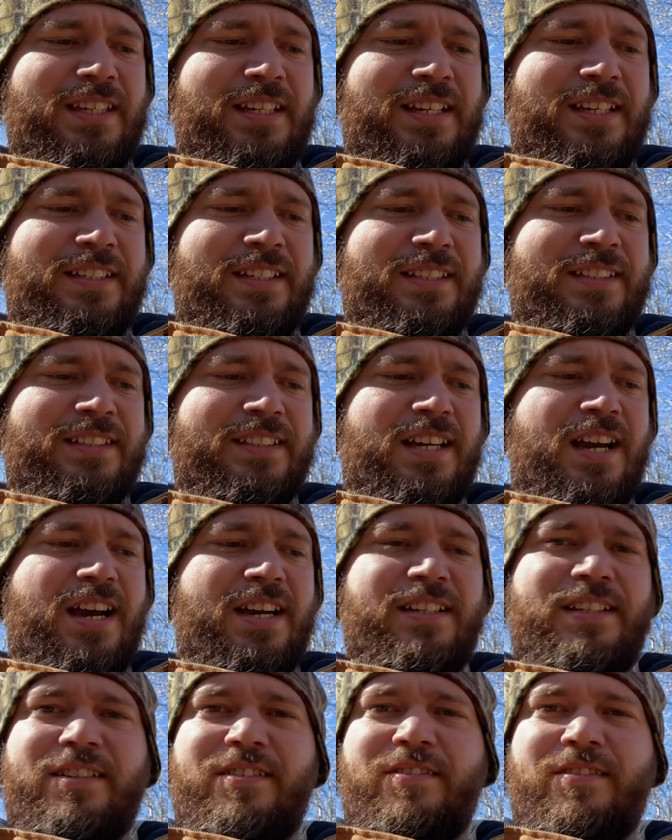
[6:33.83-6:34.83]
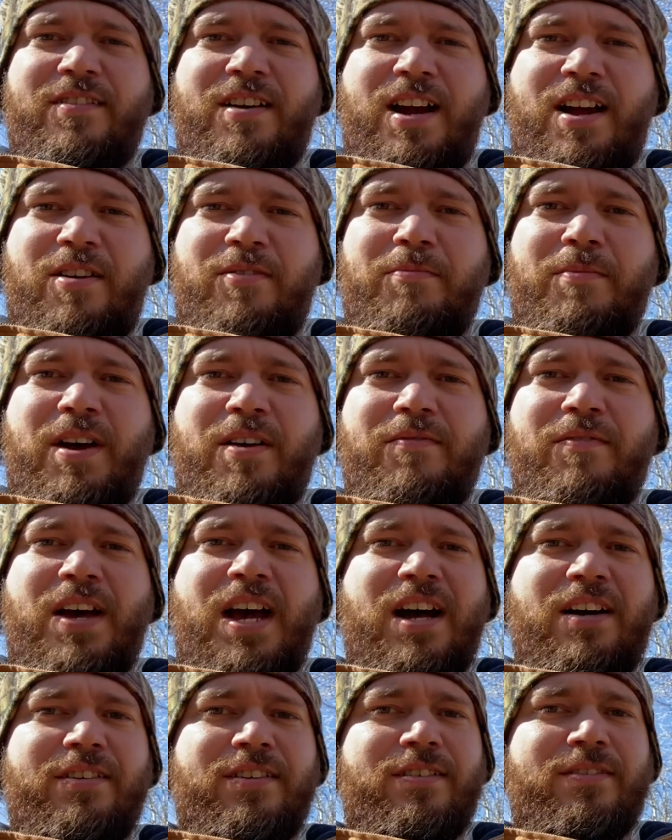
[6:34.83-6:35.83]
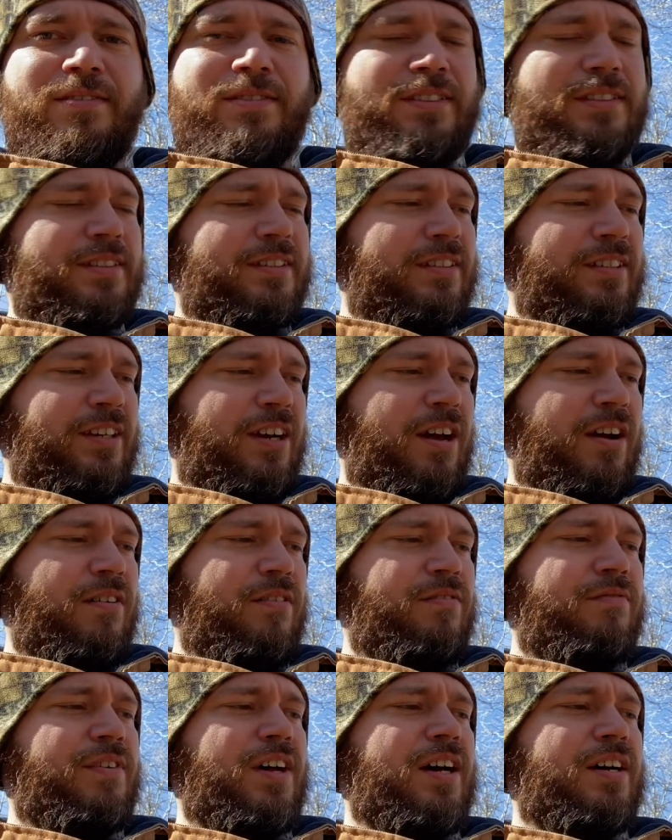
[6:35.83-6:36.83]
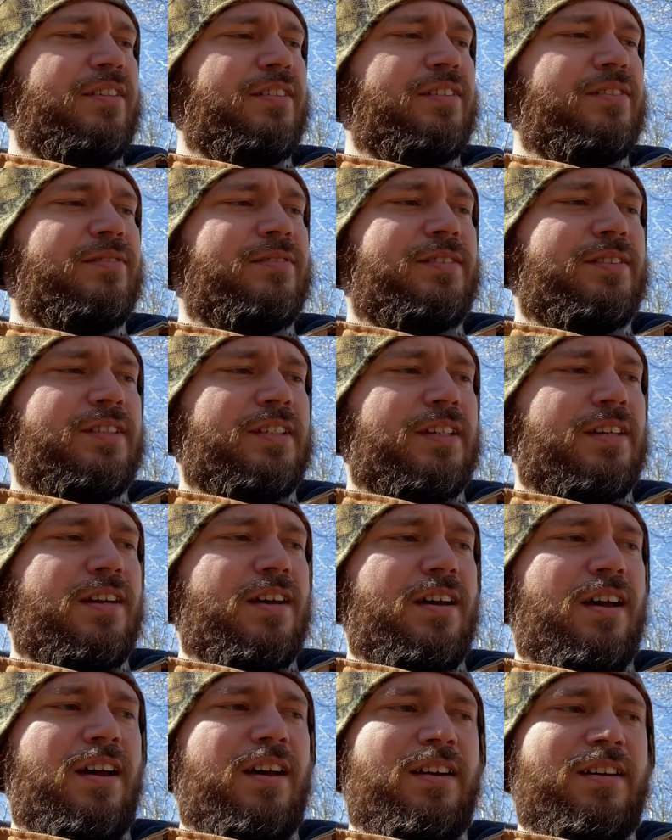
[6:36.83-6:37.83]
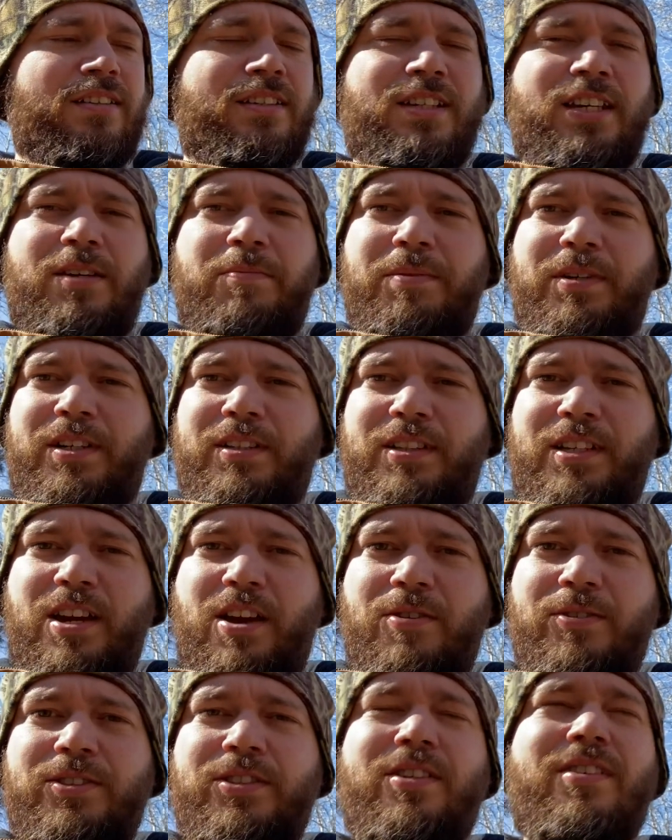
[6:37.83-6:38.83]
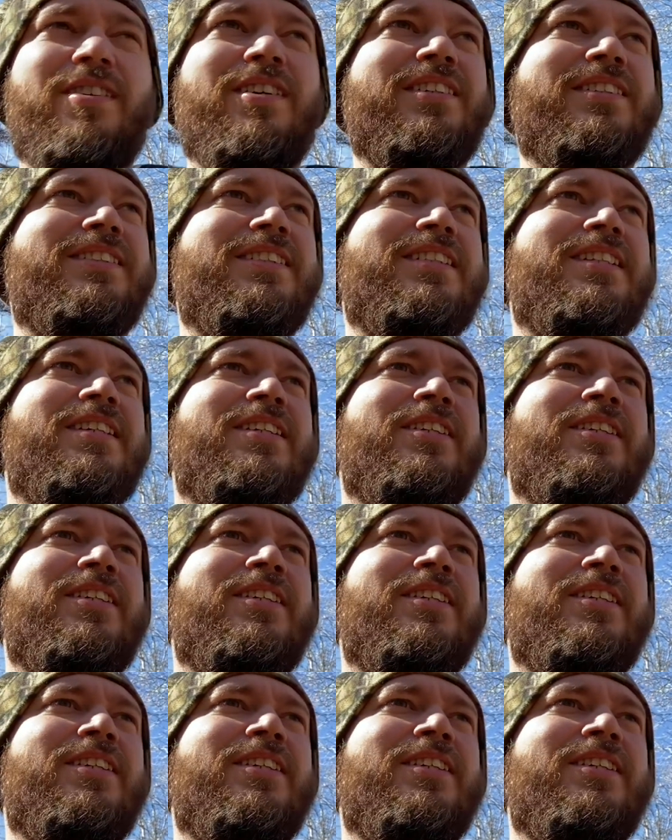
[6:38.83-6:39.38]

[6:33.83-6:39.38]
designed it around my values and our values, keeping it in the Ozarks.